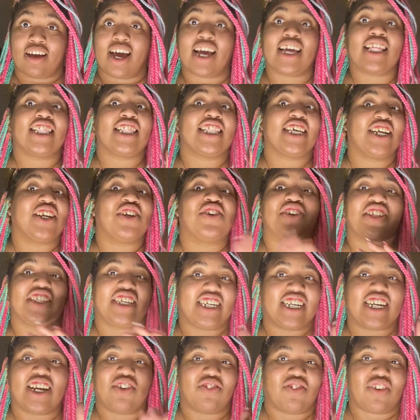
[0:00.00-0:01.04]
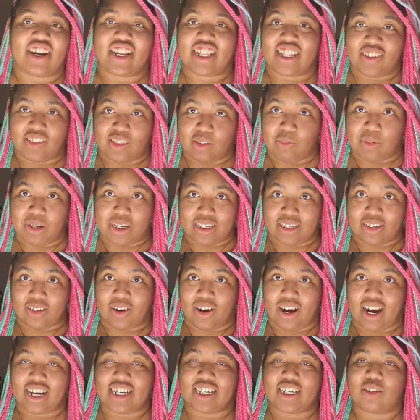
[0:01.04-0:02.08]
I literally didn't want to leave the bookstore.
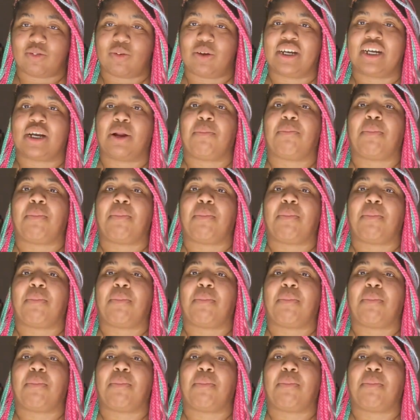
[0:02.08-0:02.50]
I just wanted to